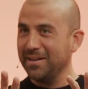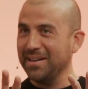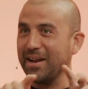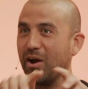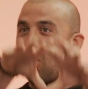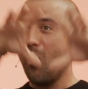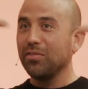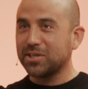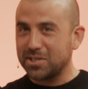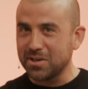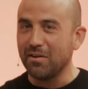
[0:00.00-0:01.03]
Like all the
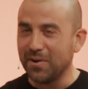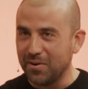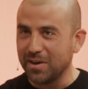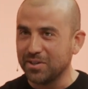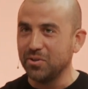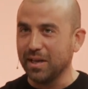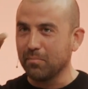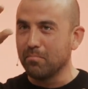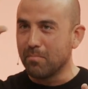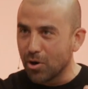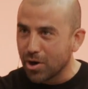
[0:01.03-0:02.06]
stuff that you're not to do, like
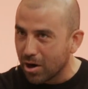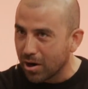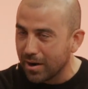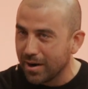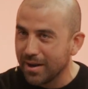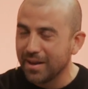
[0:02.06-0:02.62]
murder